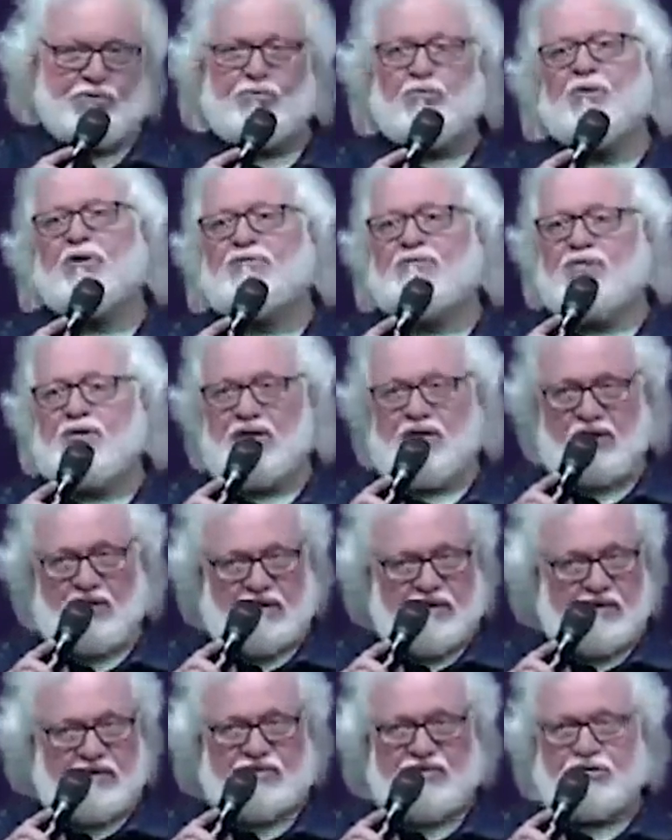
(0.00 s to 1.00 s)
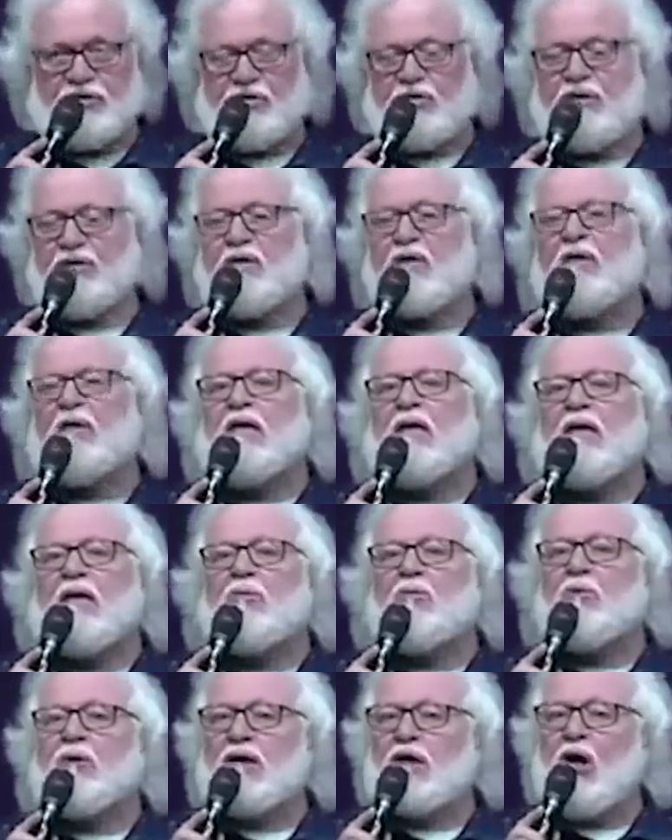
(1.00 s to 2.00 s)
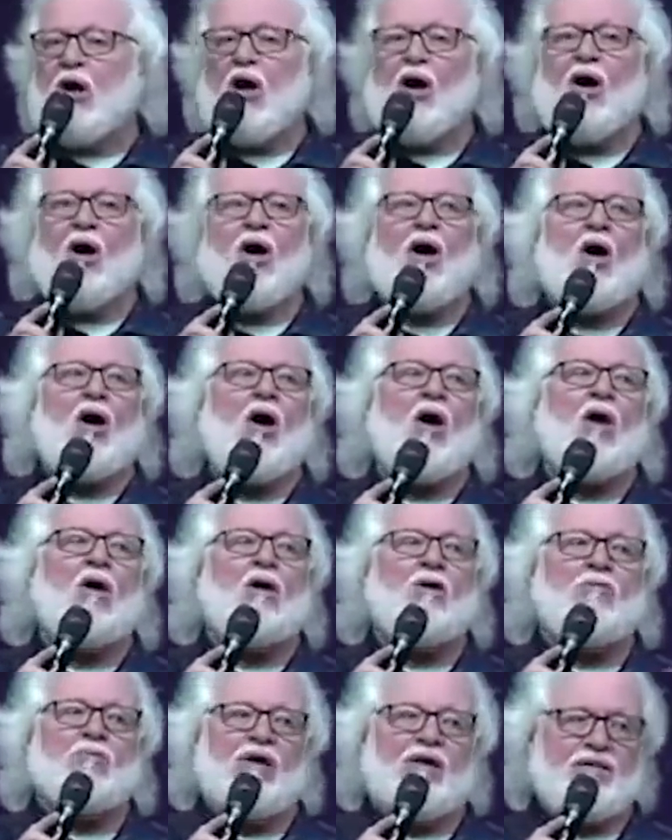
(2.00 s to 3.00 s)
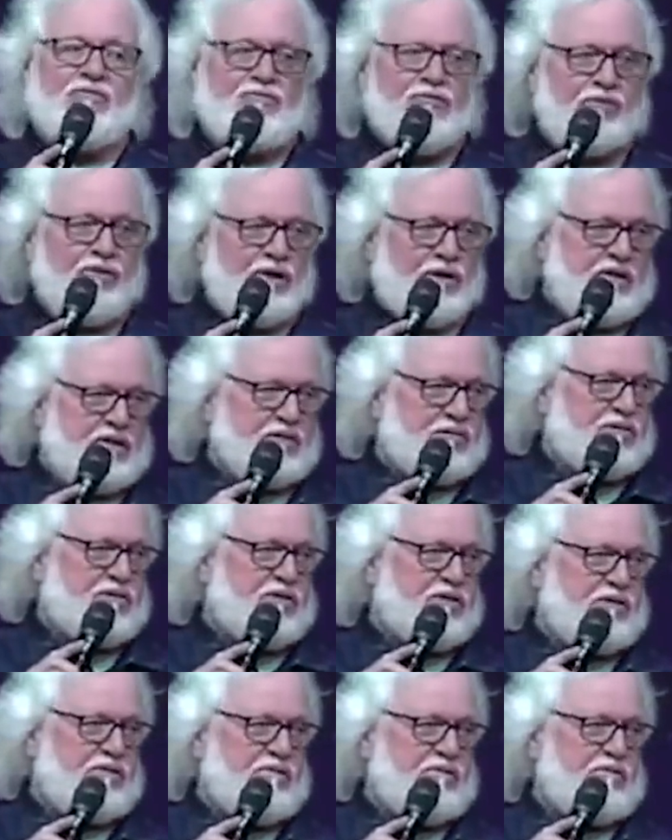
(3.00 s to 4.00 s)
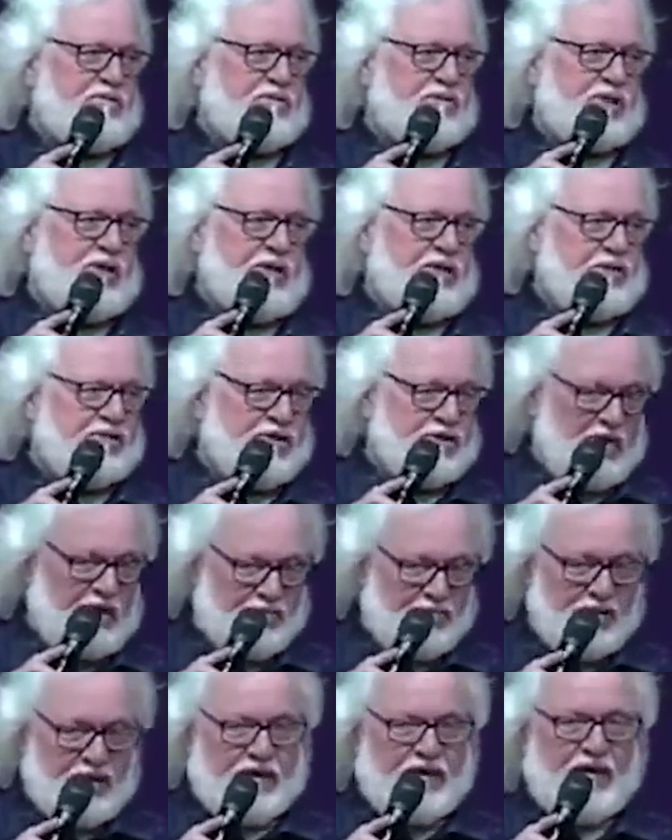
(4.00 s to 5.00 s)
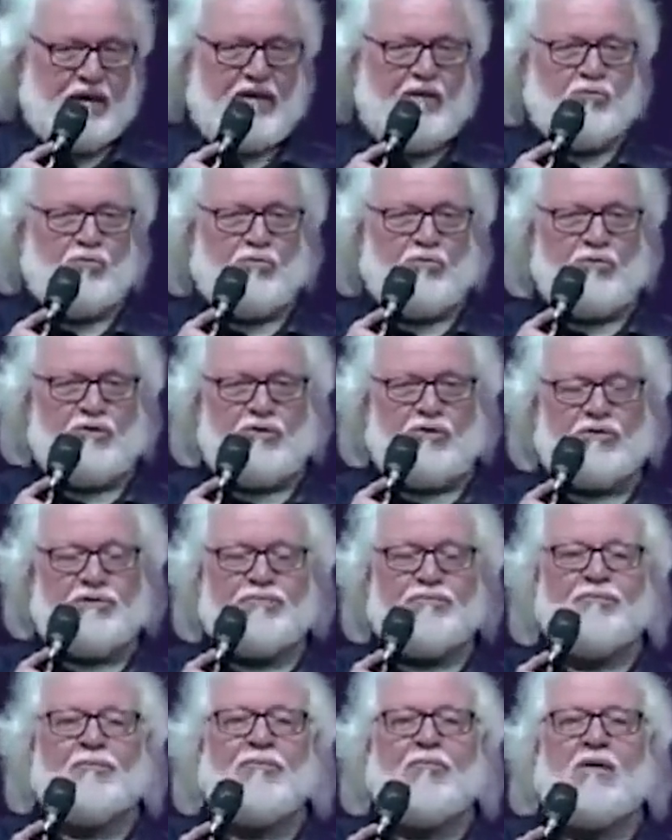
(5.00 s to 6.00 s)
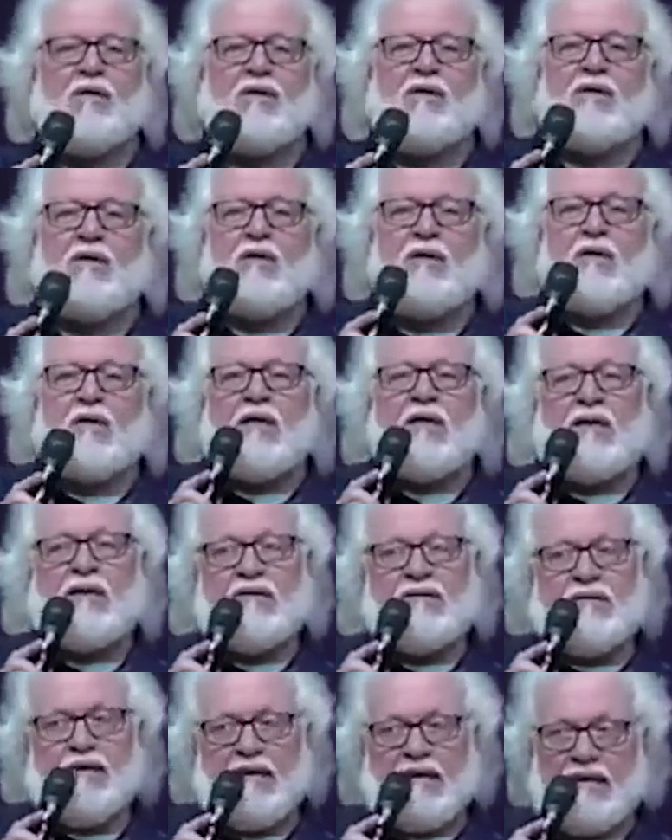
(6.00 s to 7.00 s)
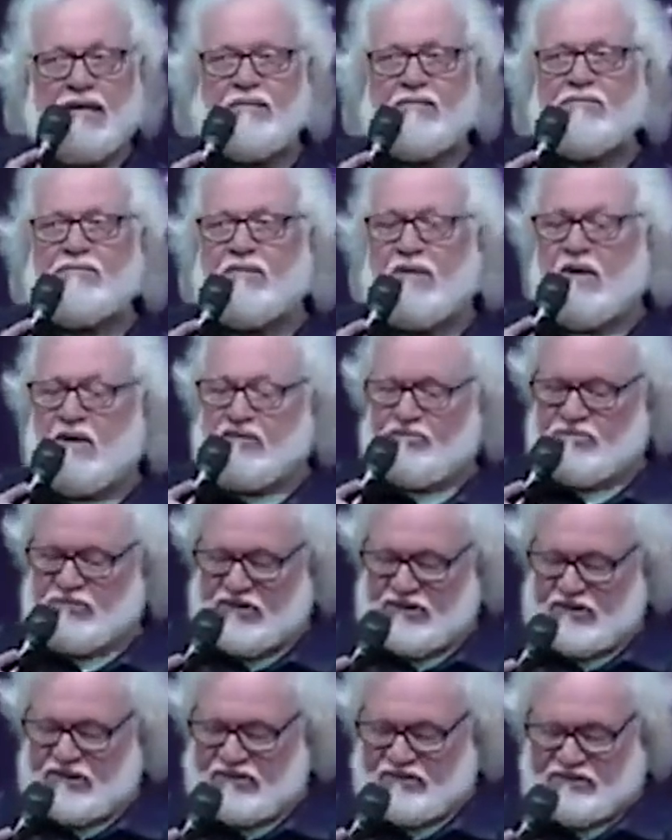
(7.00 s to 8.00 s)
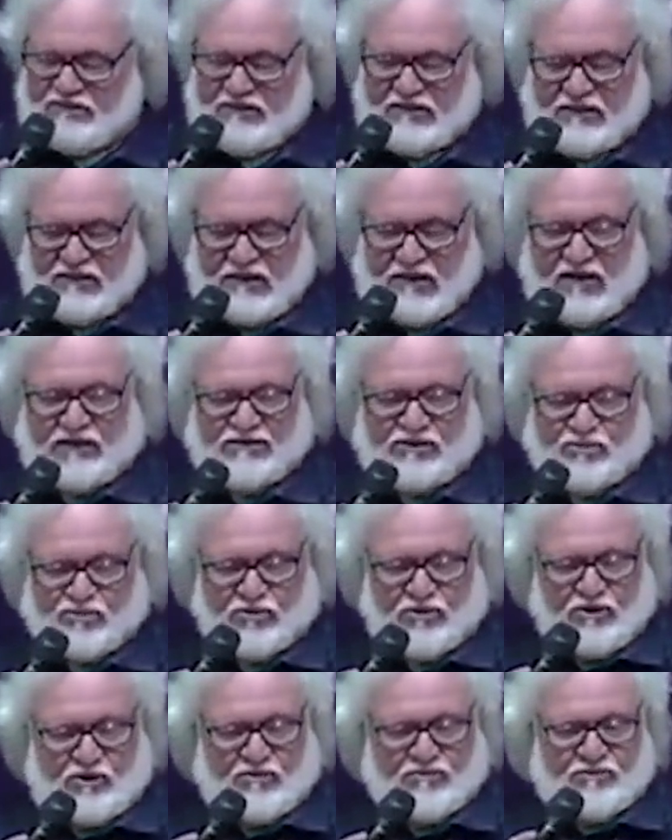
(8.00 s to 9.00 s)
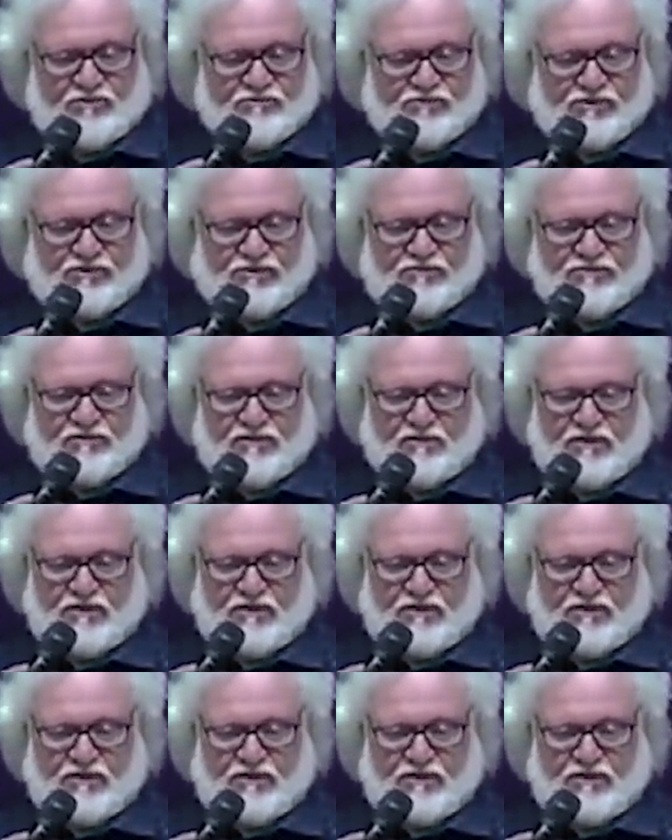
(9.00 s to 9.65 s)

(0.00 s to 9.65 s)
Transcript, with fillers: would win the election when all of my friends said John McCain would. And that got me in lots of problems.